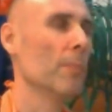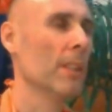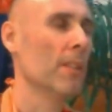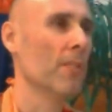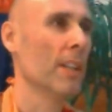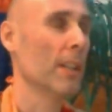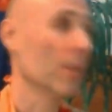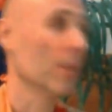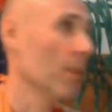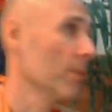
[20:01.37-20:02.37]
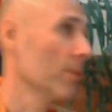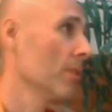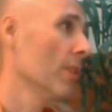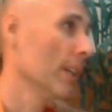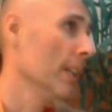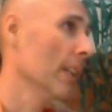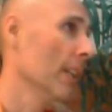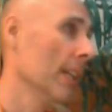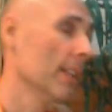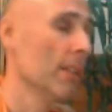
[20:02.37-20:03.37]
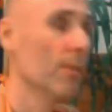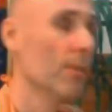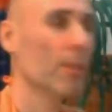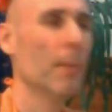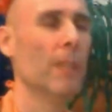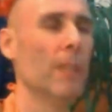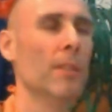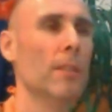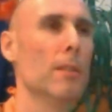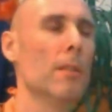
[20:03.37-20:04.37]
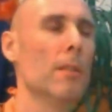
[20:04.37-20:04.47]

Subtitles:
Mediterranean, going inland into the mountains.